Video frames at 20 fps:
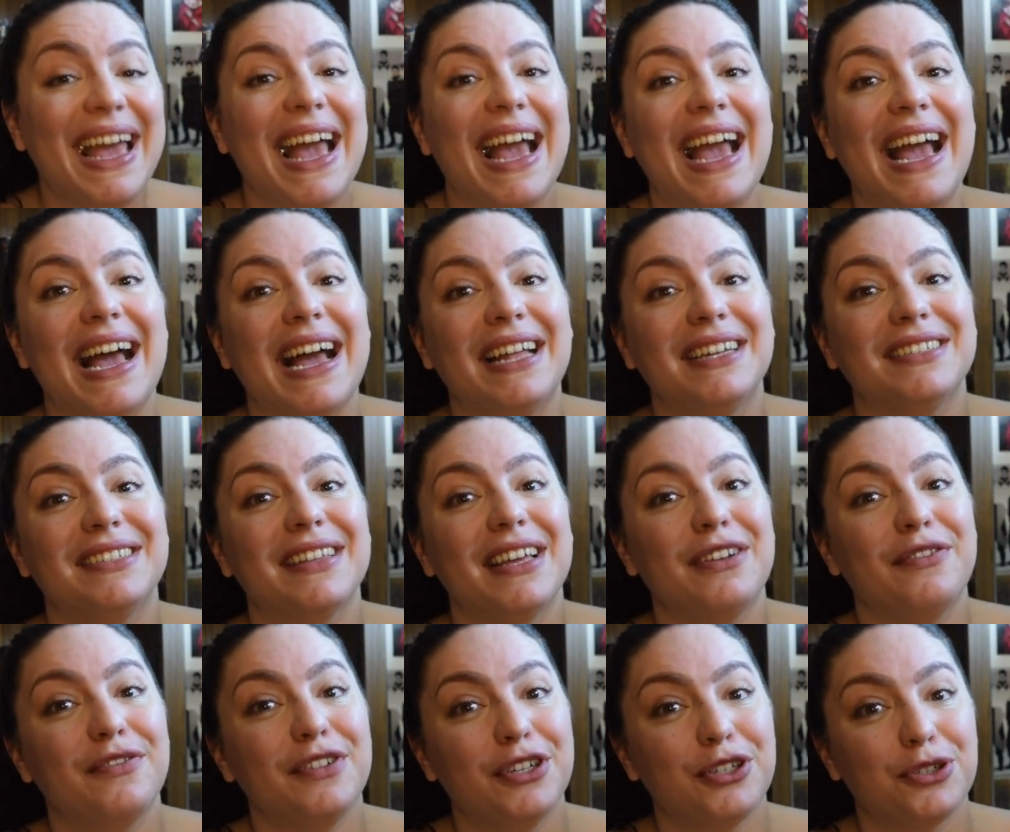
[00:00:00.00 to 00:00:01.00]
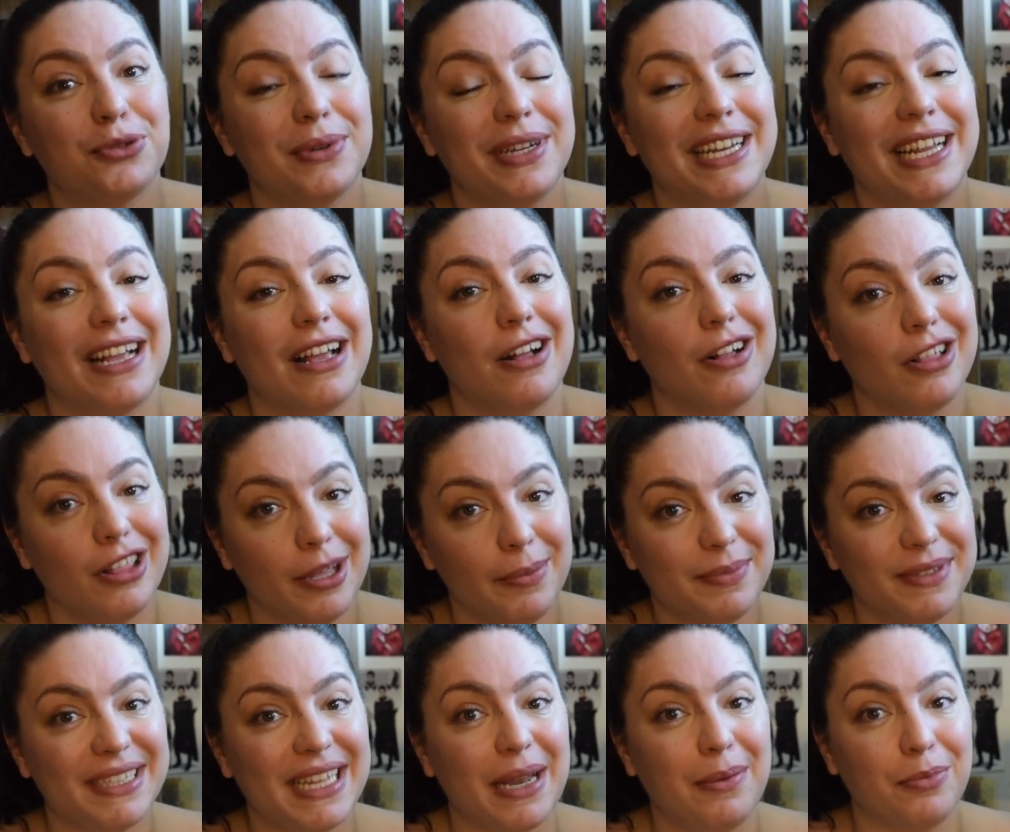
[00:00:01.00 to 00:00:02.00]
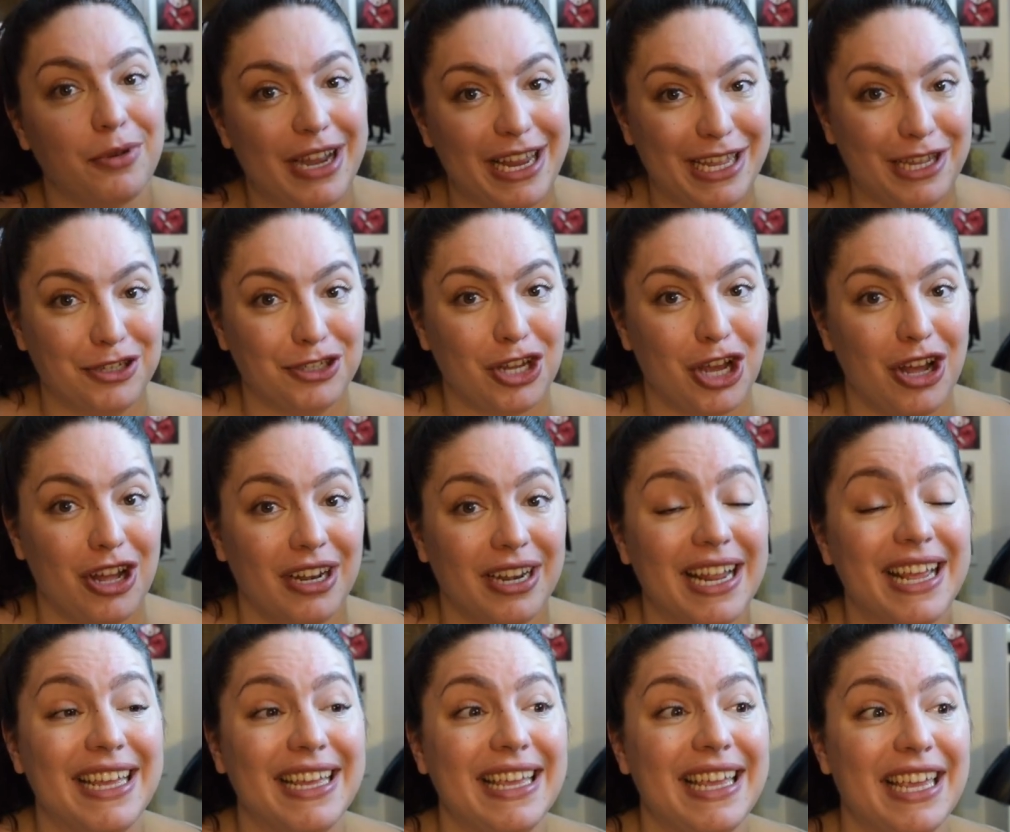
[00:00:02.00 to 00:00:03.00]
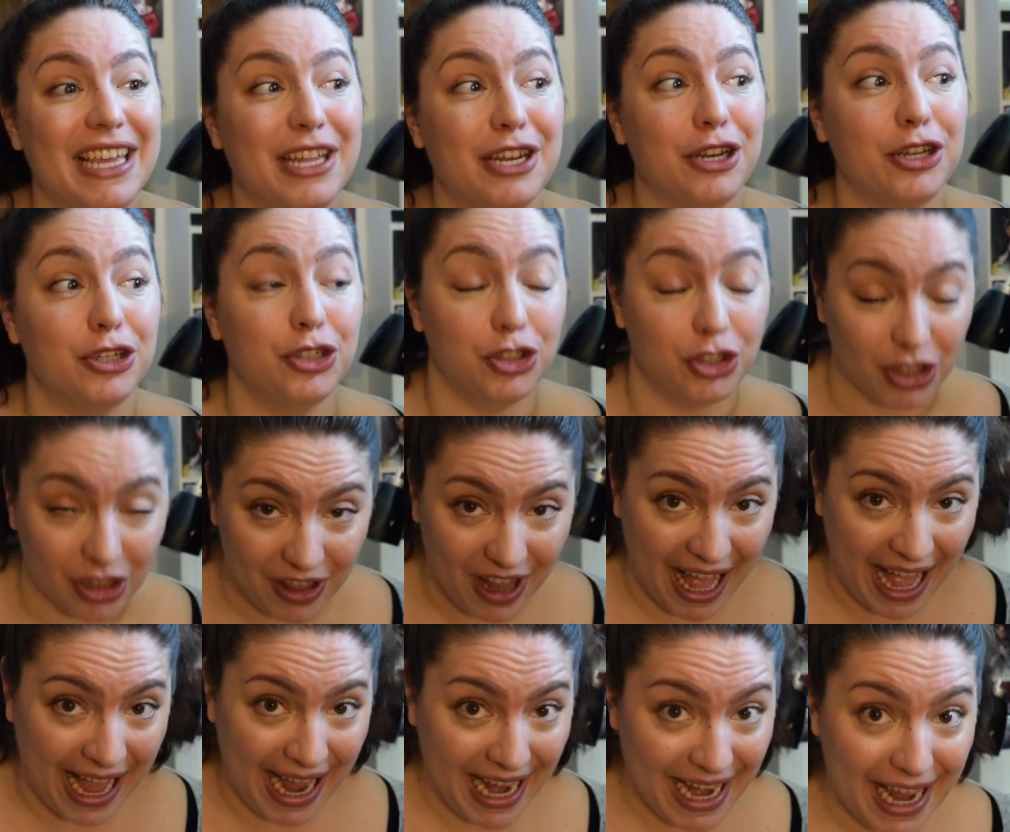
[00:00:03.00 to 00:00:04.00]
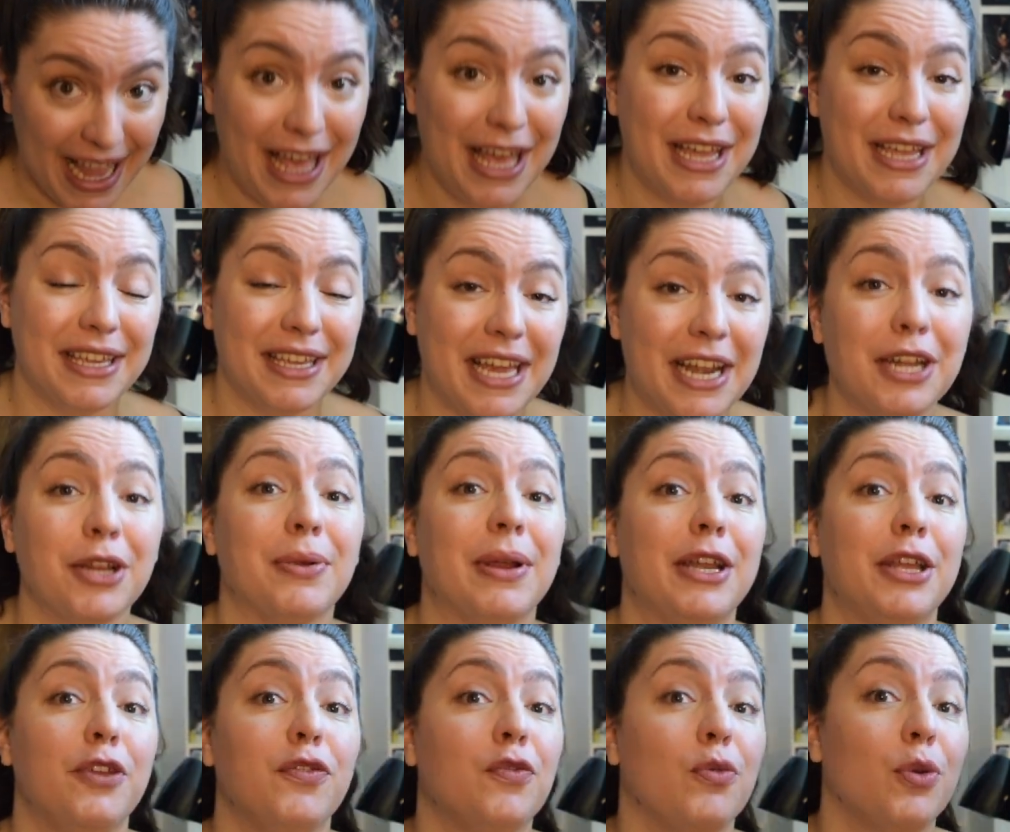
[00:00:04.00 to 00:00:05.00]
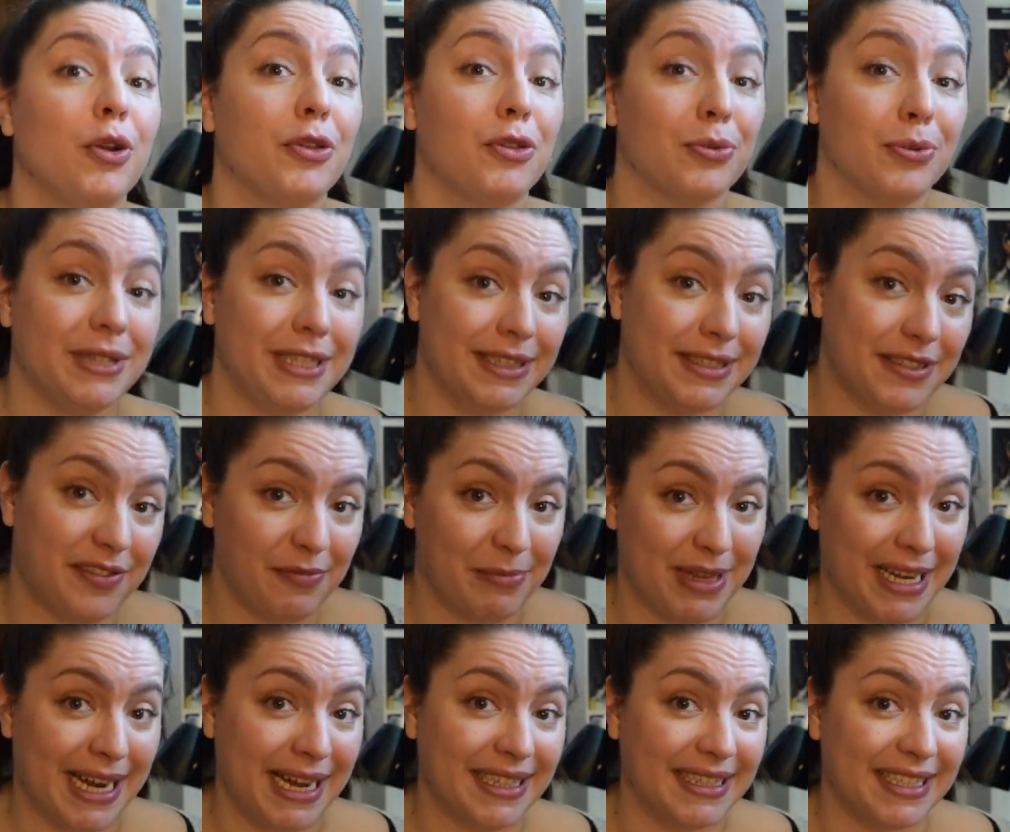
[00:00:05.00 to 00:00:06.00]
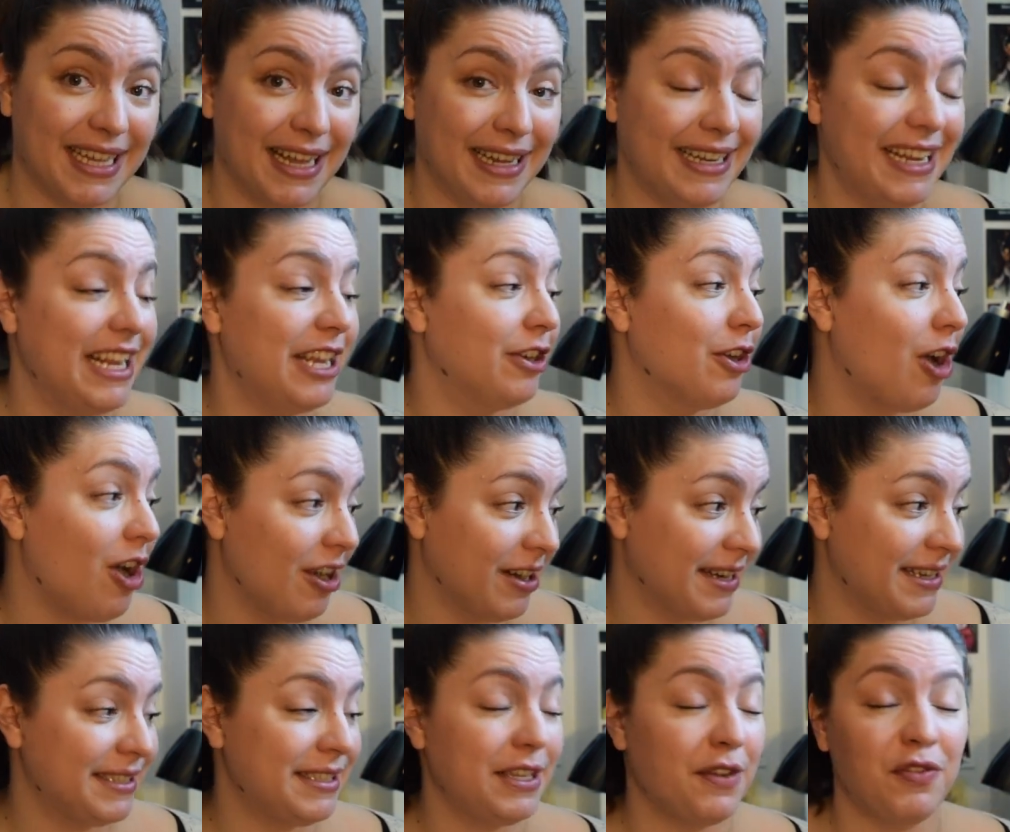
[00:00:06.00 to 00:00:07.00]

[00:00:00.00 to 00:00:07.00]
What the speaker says: and then finish reading Eclipse and Breaking Dawn in July, getting ready for the release of Midnight Sun in August.